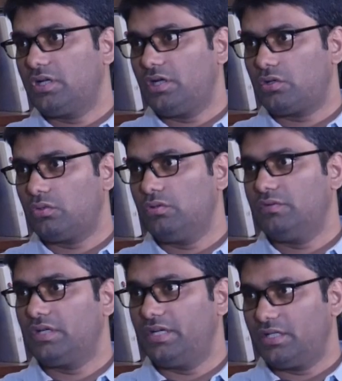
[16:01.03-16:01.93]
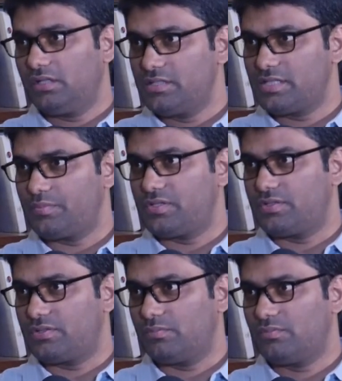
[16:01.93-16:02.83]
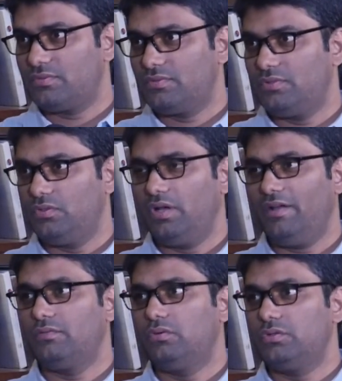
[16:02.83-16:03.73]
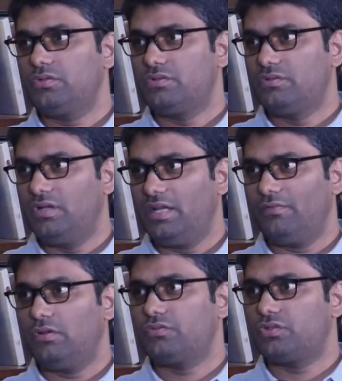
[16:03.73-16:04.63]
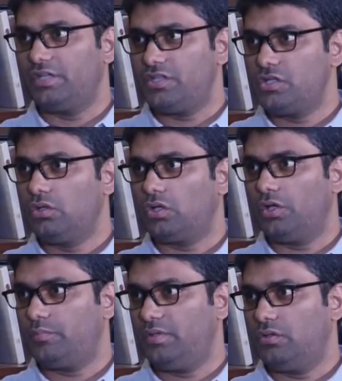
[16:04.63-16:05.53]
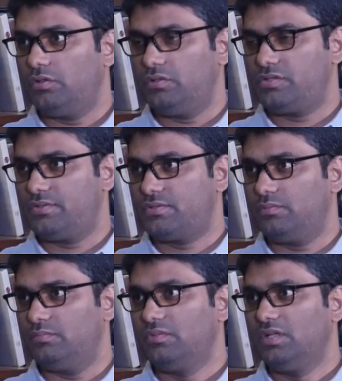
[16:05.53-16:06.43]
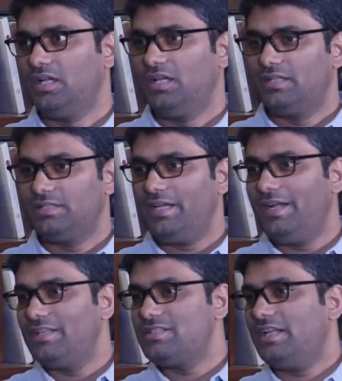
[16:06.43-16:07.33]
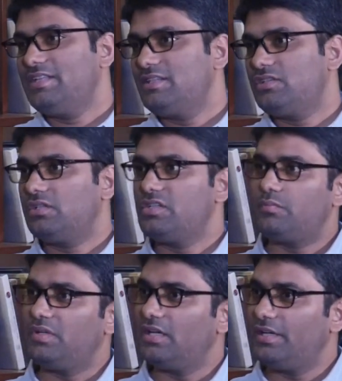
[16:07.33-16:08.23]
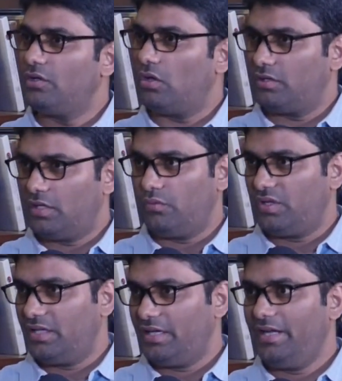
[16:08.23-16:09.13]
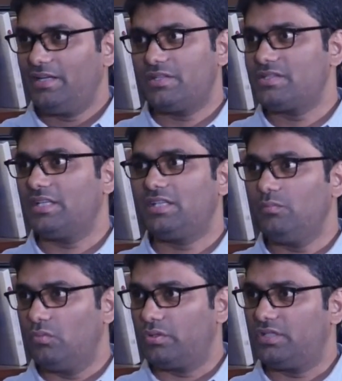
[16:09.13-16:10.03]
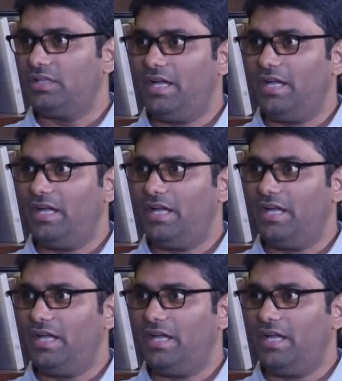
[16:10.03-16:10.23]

control over critical subsystems, you have good level of strategic autonomy on your system, then indigenization is merely dollar counting, right? It is nothing more than